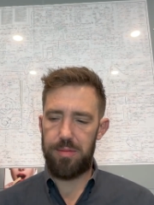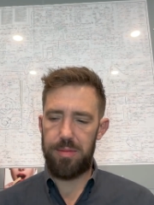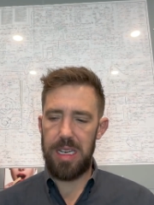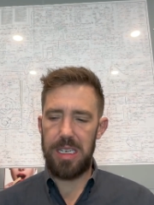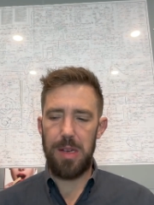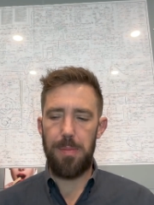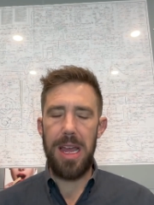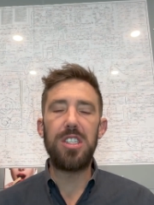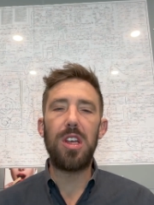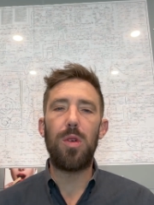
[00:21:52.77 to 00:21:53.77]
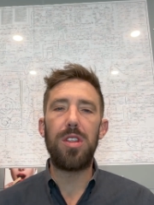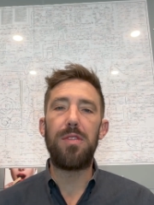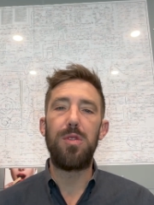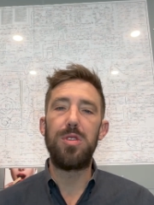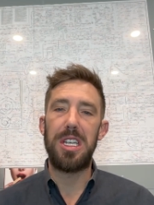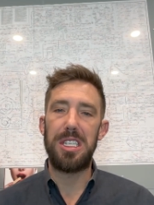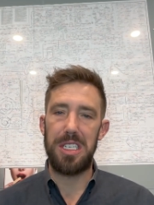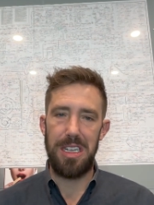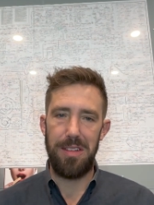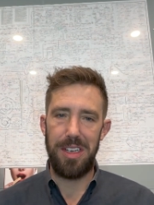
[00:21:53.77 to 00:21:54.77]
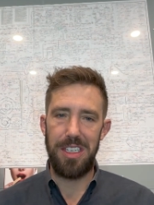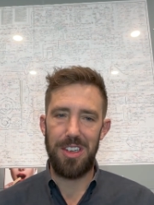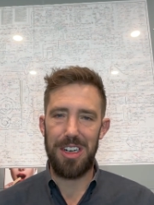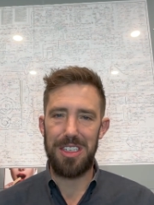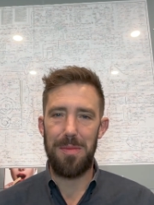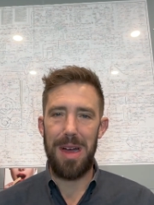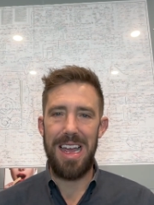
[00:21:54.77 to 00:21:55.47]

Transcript: it depends on what the food sensitivities are. So my